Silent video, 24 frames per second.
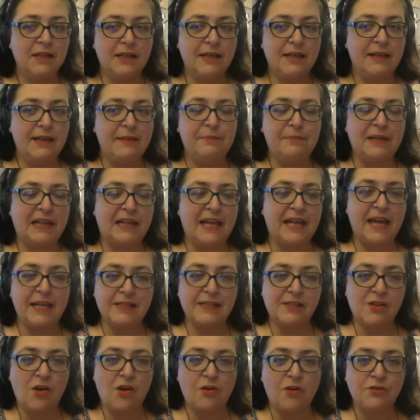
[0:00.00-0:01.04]

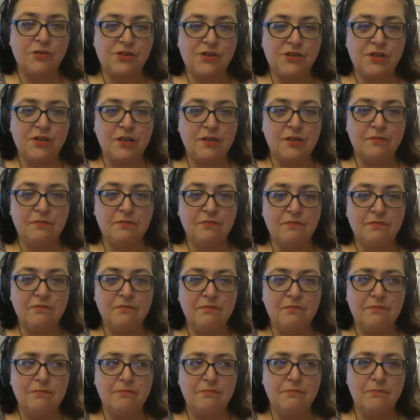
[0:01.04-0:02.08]
implicates Hoster
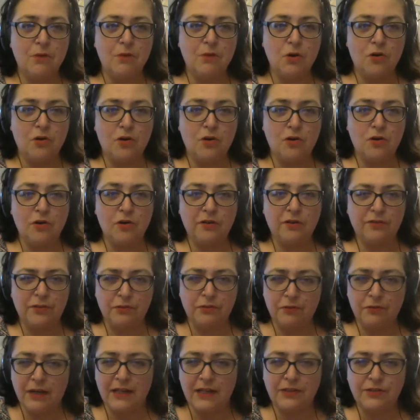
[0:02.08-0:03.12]
more,
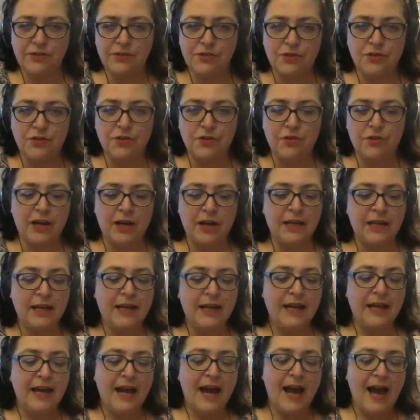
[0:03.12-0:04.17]
the real story.
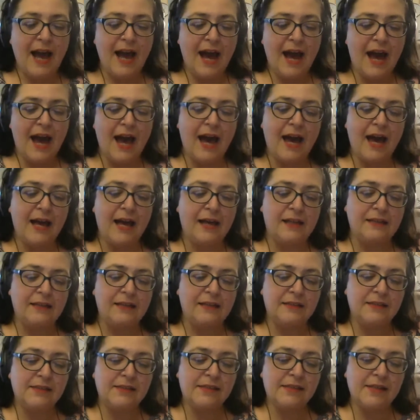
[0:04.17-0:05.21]

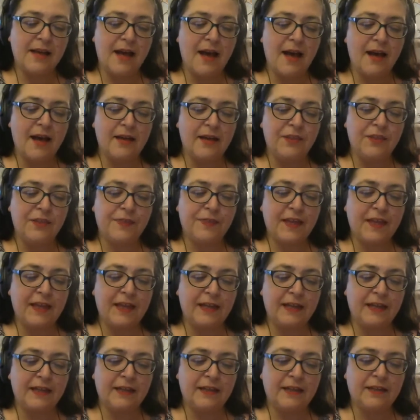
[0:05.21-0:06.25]
And I
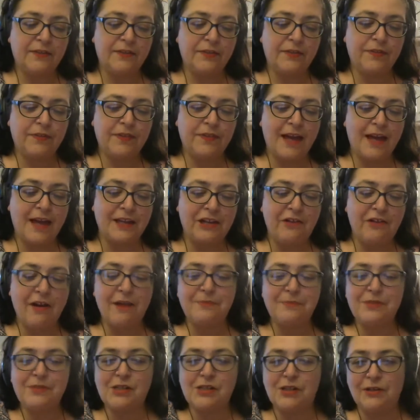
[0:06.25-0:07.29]
think that you're
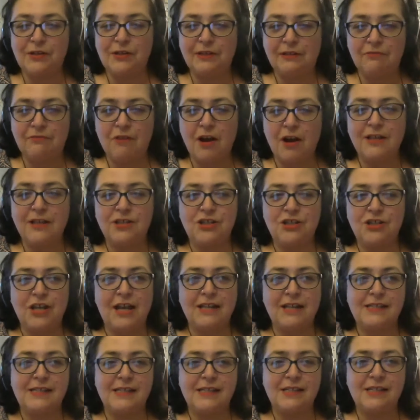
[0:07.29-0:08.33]
absolutely right. She
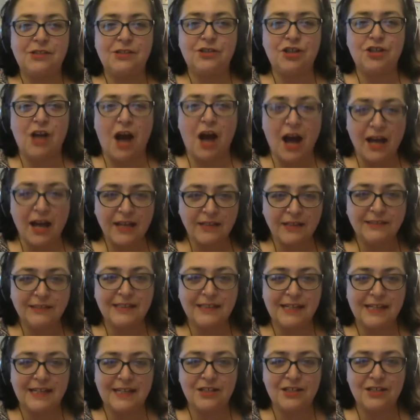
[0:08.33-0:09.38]
has this
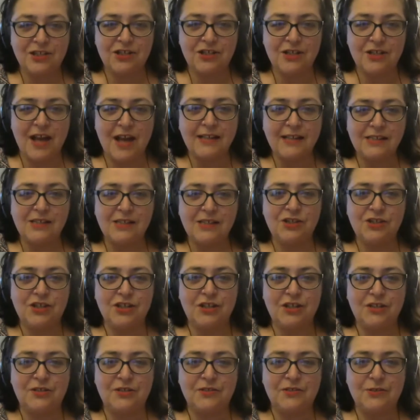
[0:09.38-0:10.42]
childish
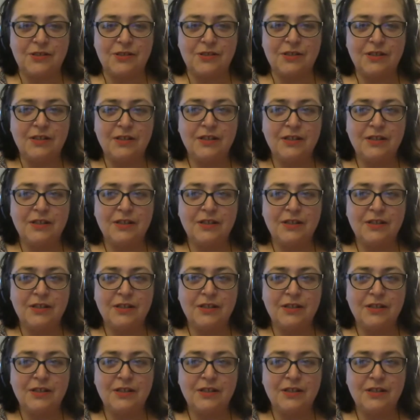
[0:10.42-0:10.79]
attitude